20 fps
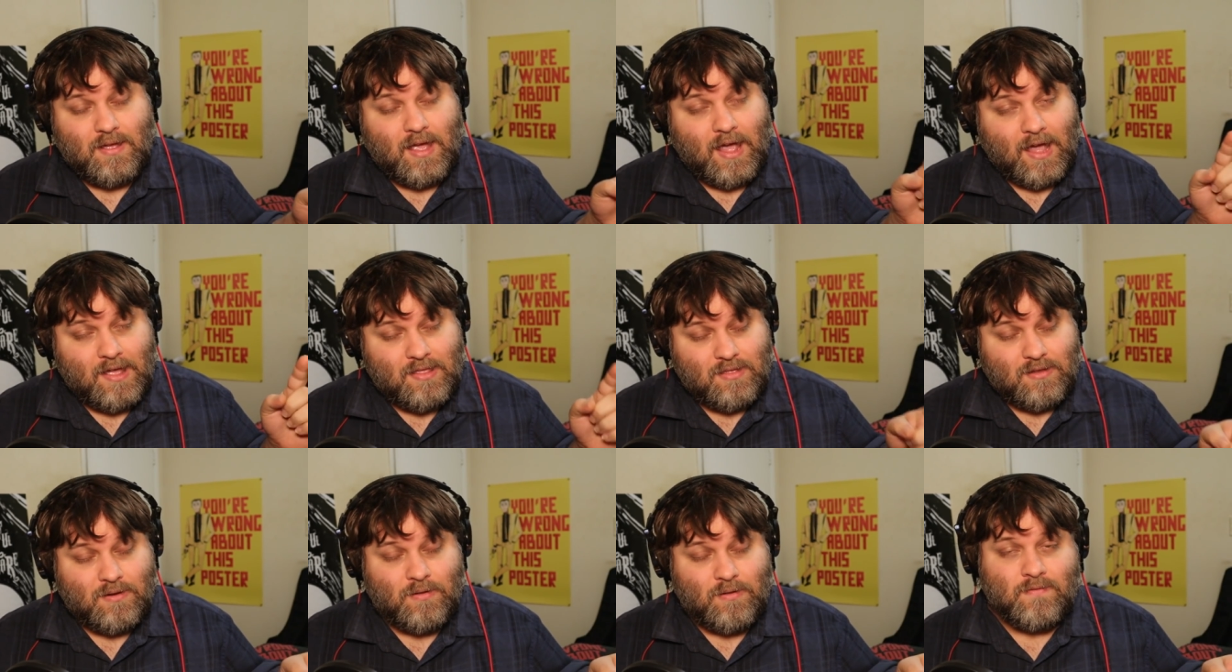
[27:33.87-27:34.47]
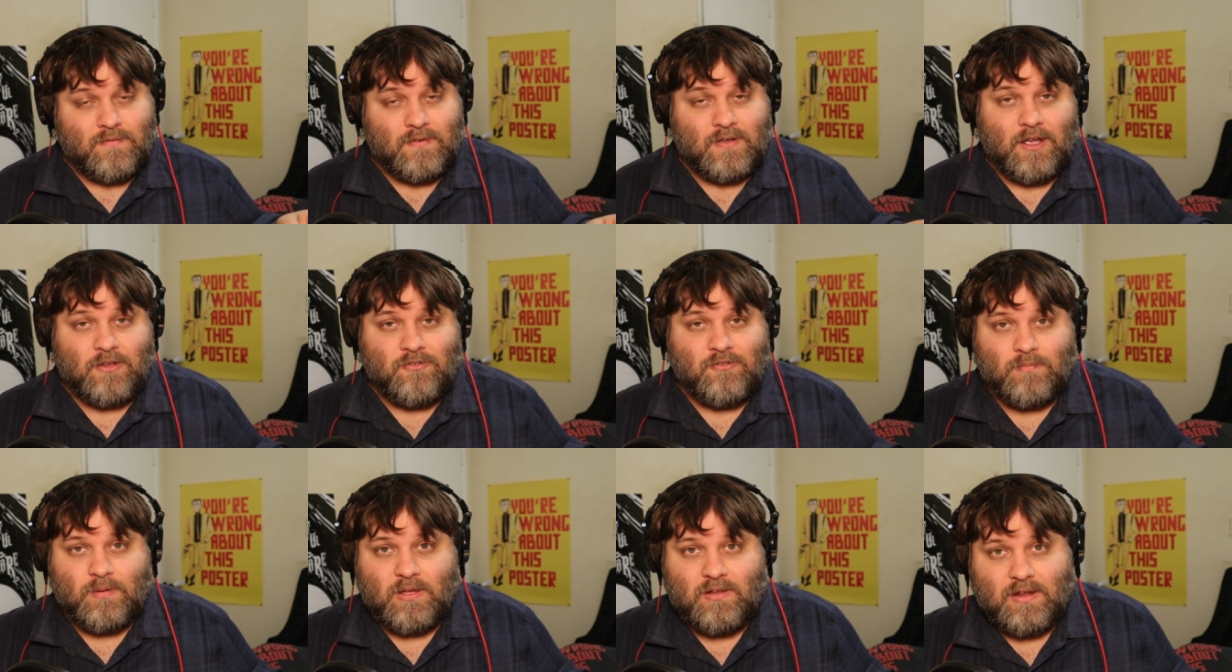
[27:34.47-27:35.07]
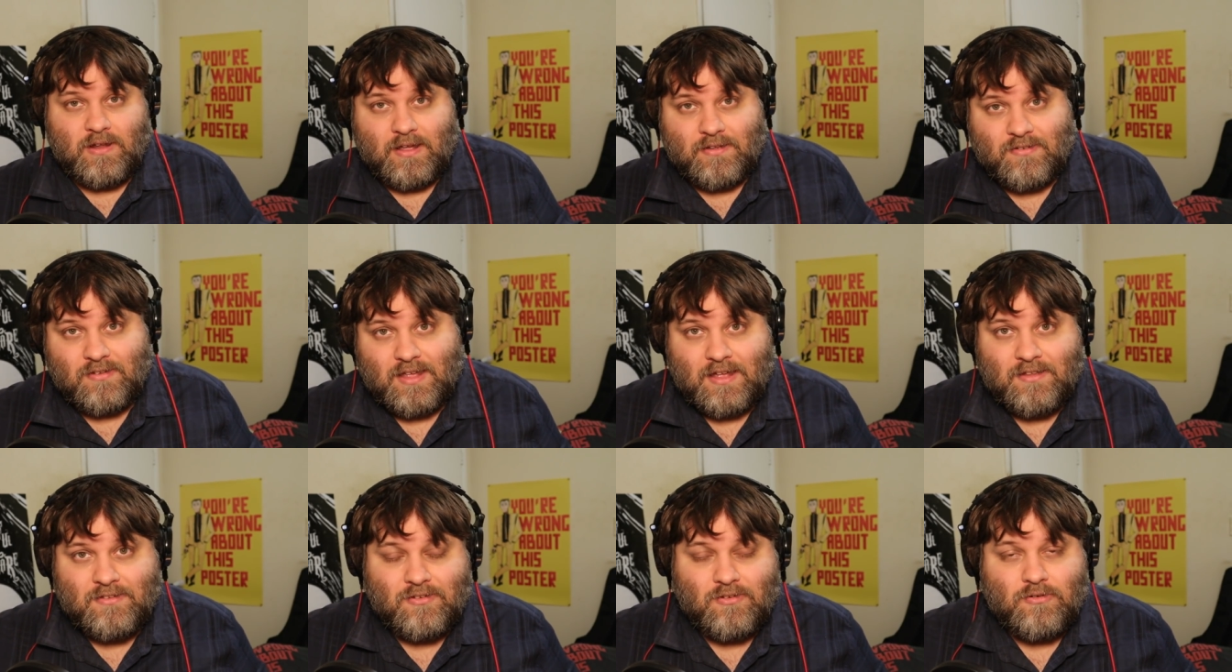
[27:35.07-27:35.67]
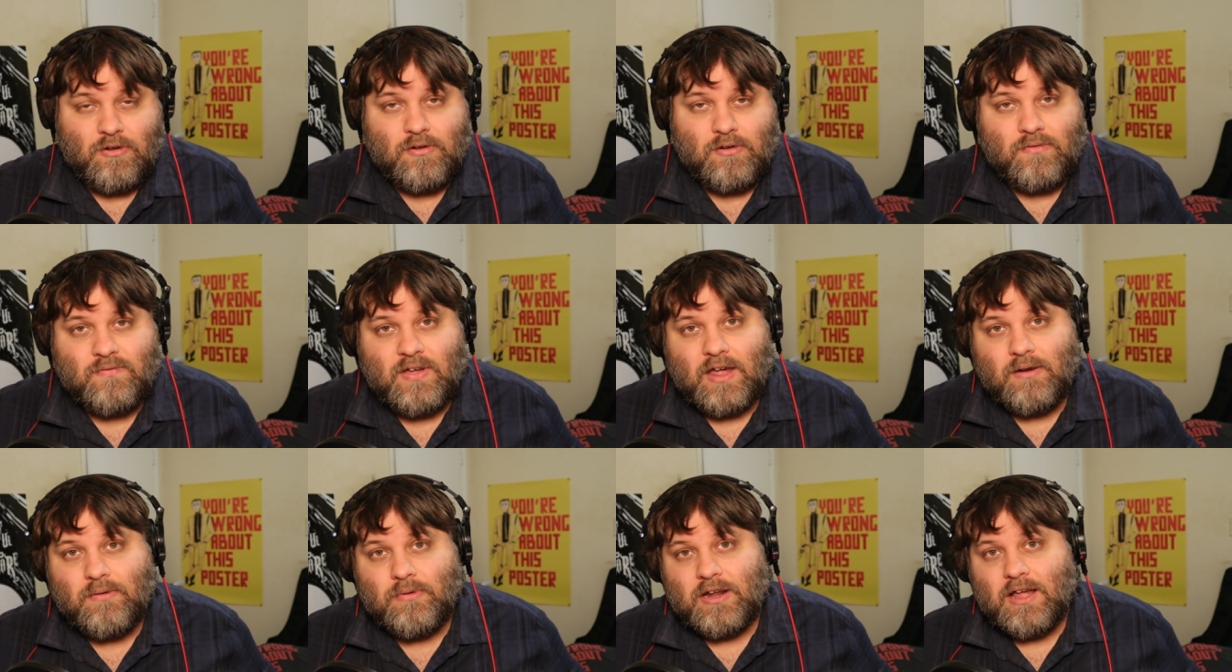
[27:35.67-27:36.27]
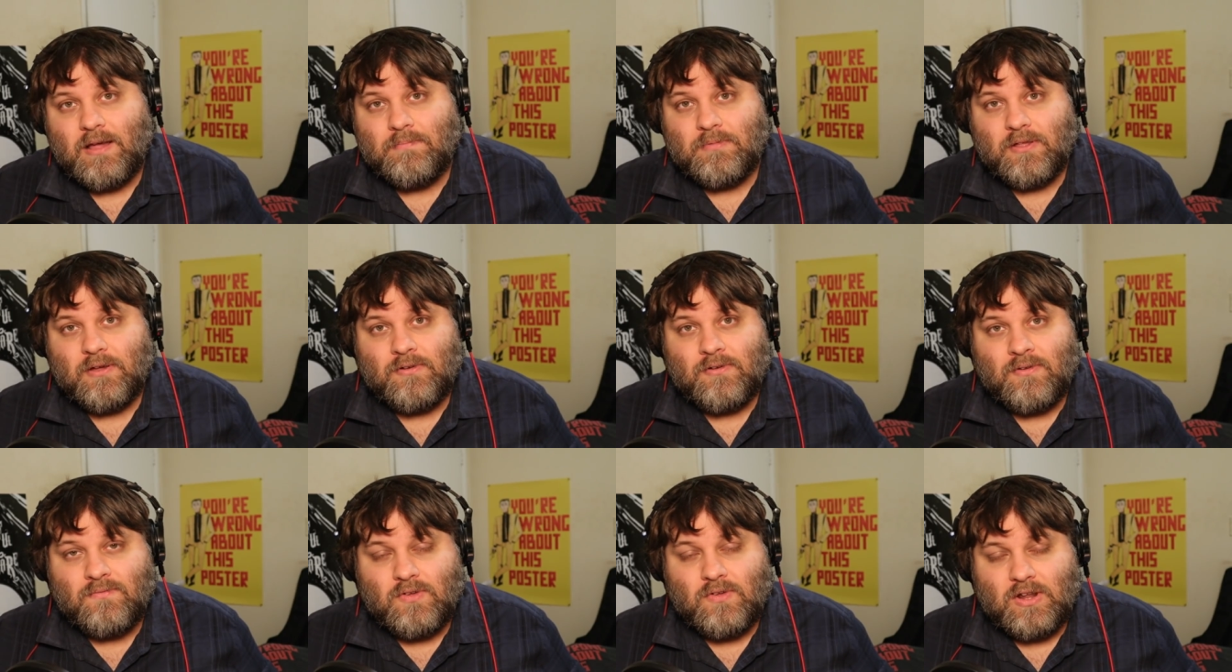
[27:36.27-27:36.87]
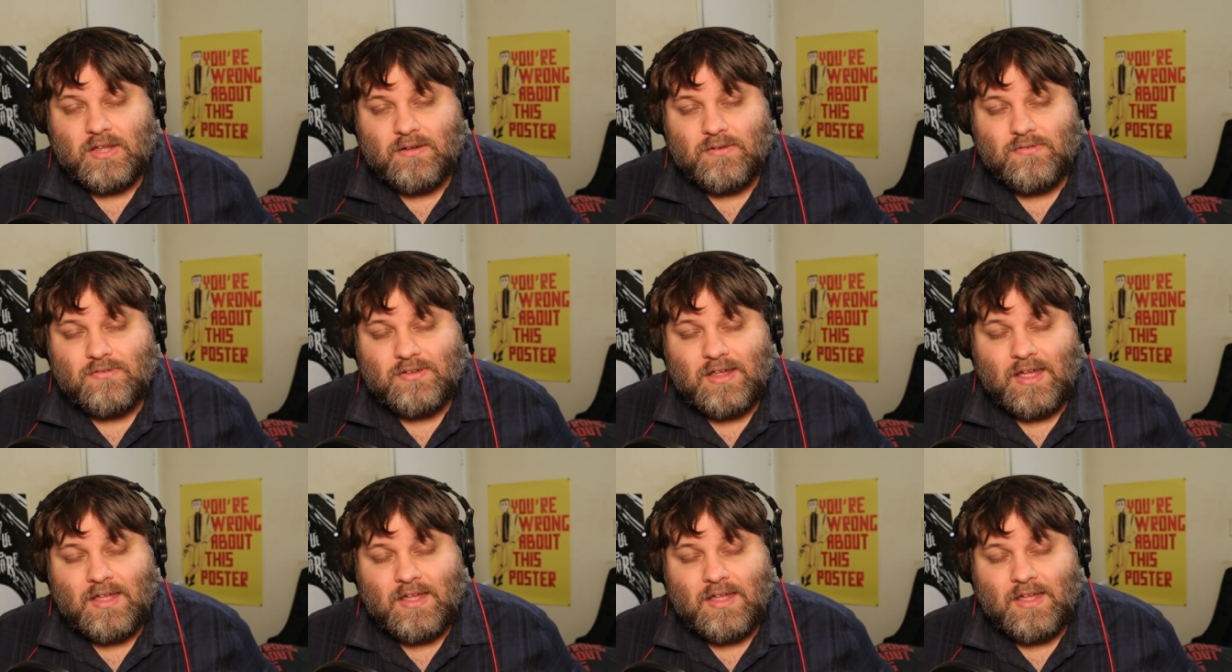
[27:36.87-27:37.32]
and the notification bell next to that so you're notified when I upload new videos.